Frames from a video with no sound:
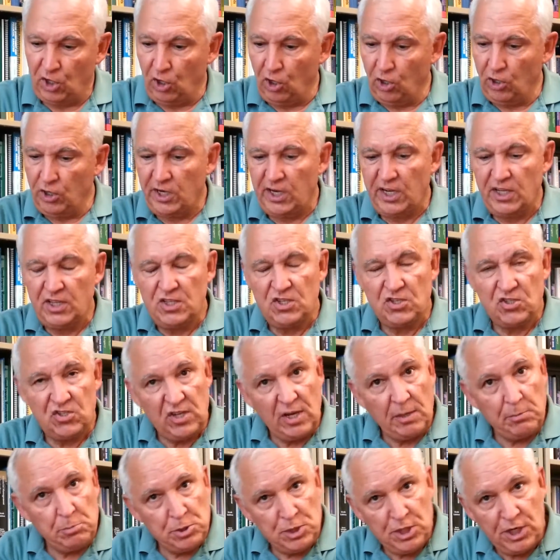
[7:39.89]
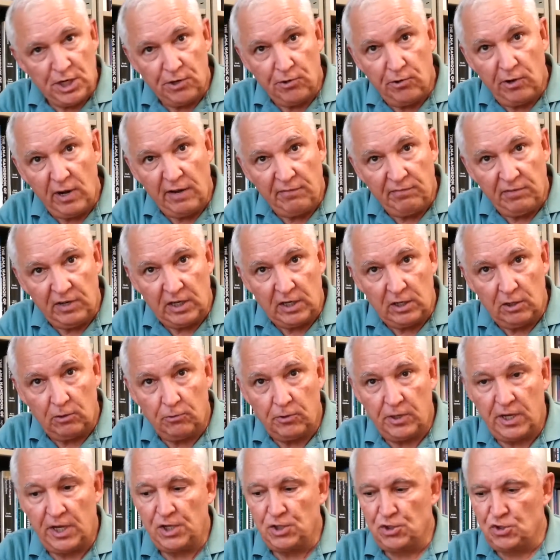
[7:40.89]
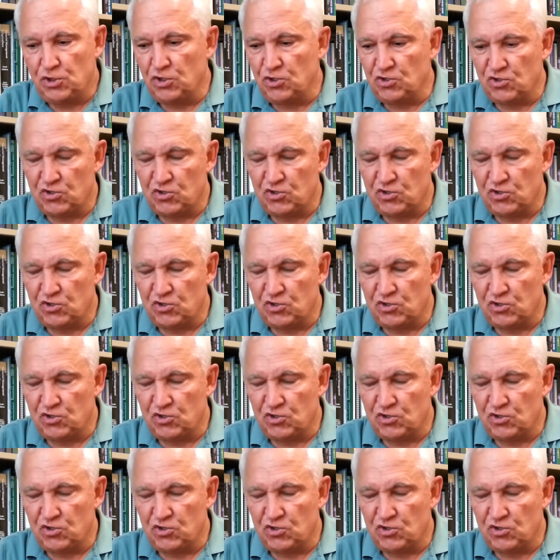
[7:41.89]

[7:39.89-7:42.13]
aren't in the same geographic location,